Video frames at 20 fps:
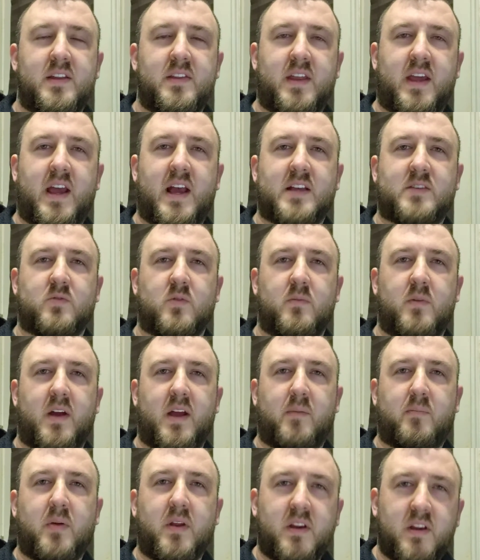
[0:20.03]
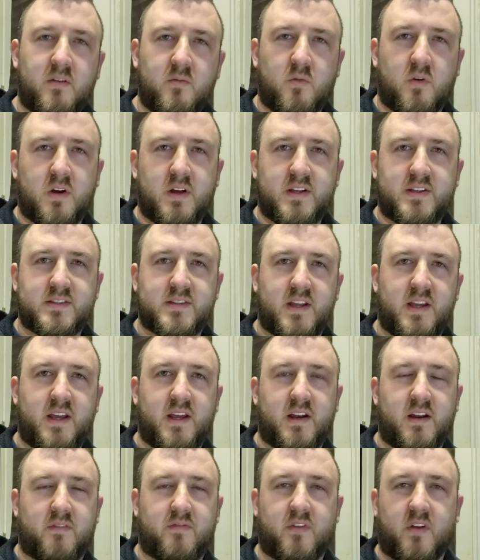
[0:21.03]
They asked what my opinion was,
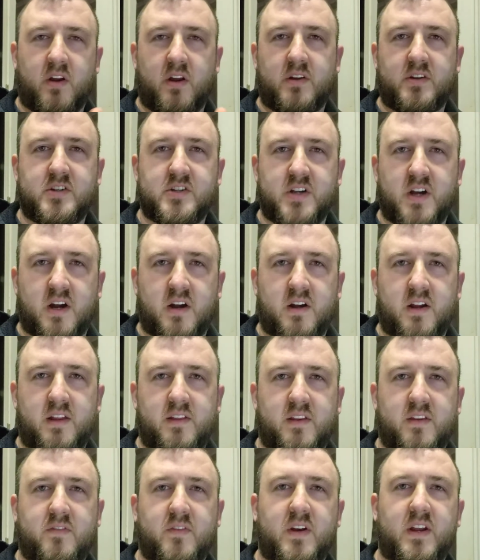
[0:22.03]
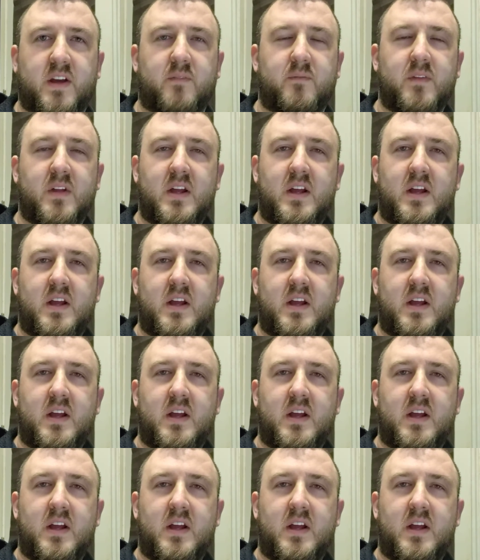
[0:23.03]
and I thought I'd share it in this video.